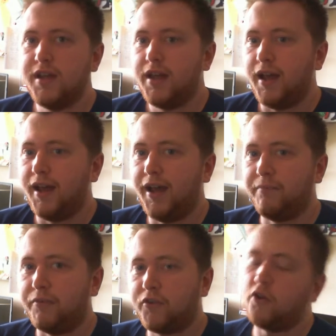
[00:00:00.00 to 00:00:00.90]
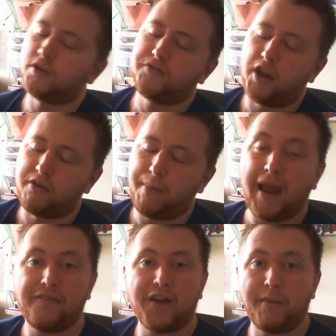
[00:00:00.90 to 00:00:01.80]
Of course, the only
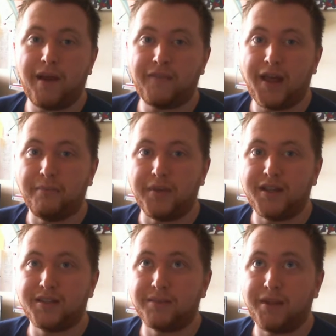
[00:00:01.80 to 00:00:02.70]
bad thing about that means